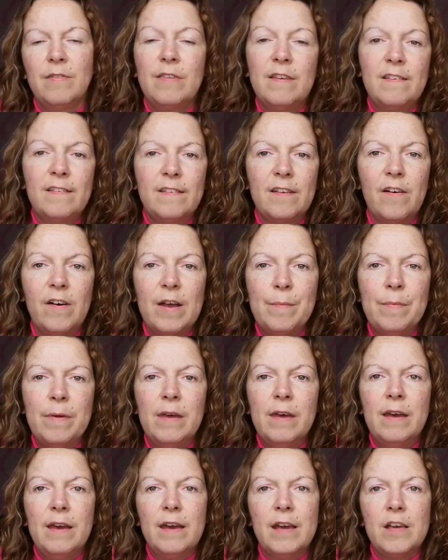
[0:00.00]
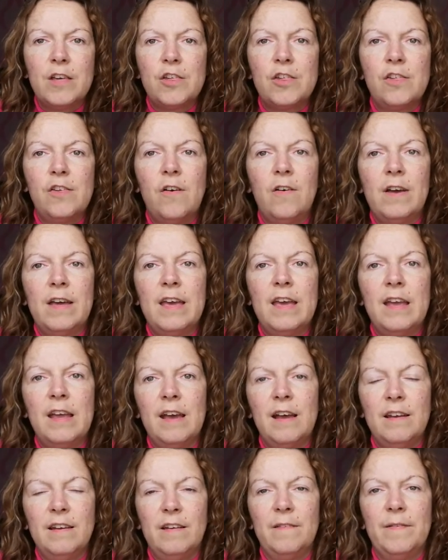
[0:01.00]
This time, it's
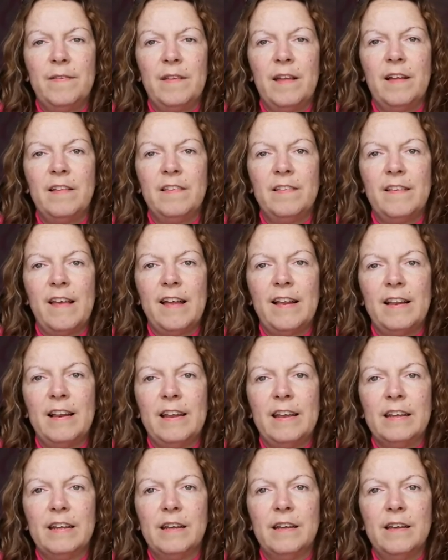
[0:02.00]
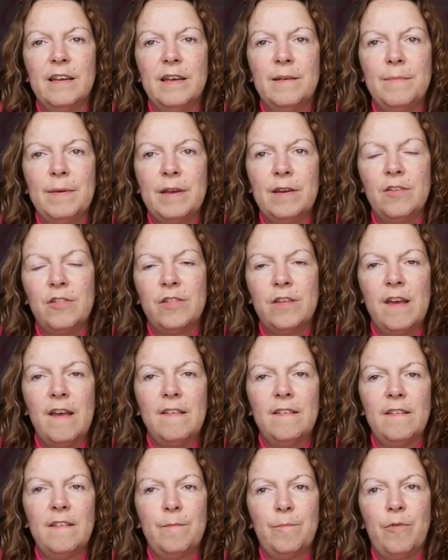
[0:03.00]
shocking and unsettling because
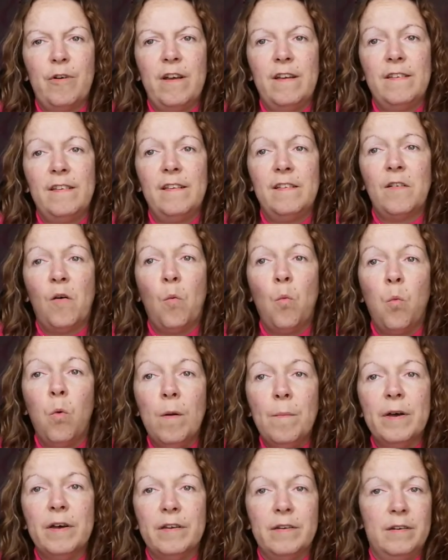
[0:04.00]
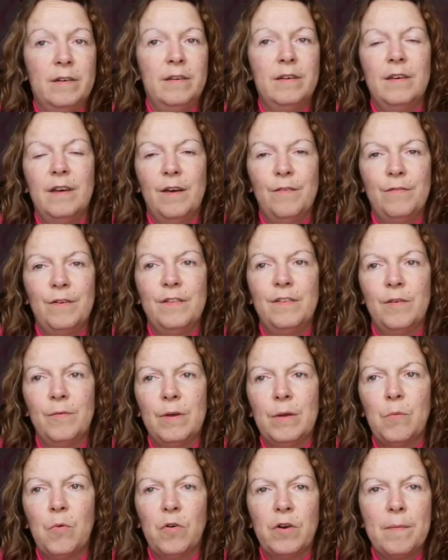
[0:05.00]
Jesus praises a woman for
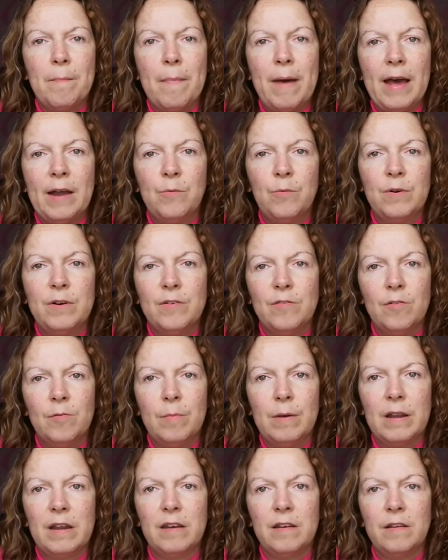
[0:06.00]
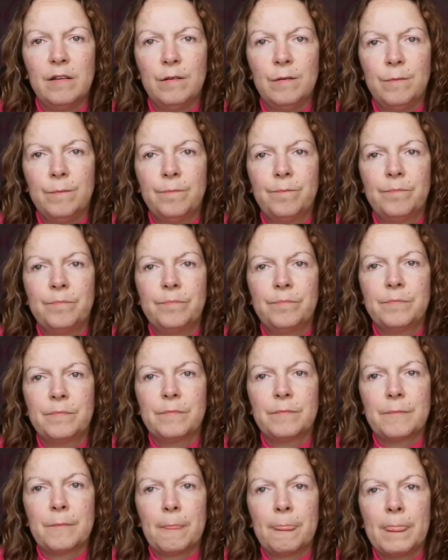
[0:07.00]
doing what a man would normally do.
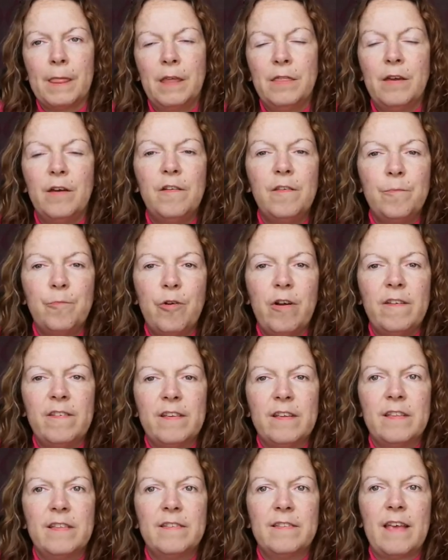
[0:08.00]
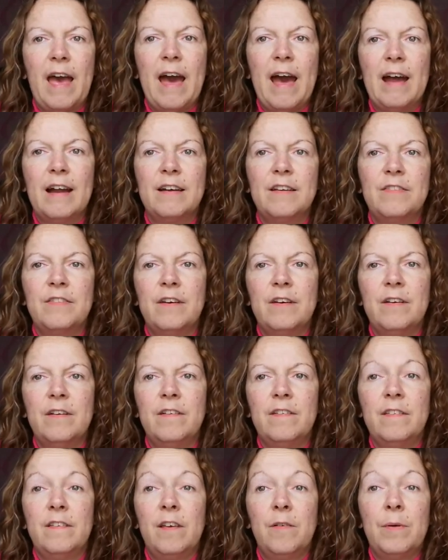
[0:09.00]
Those present and
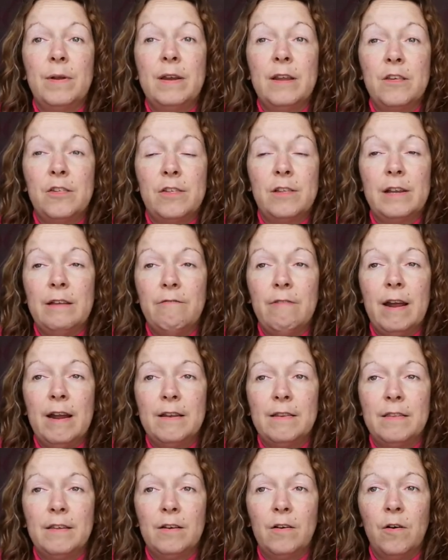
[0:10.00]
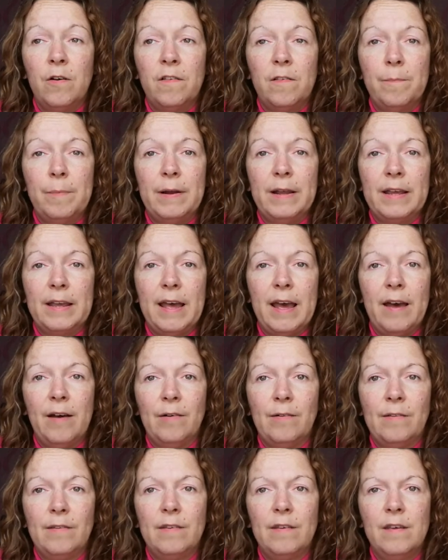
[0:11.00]
those who initially read the gospel
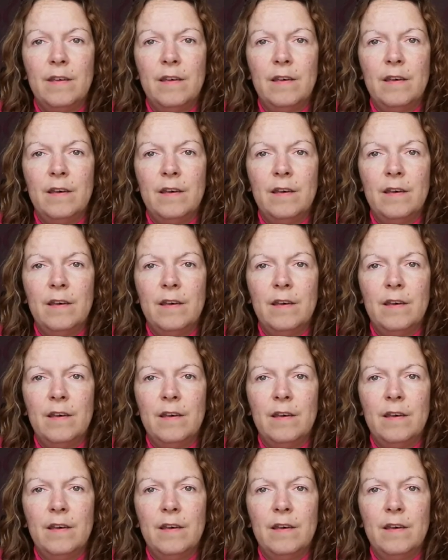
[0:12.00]
account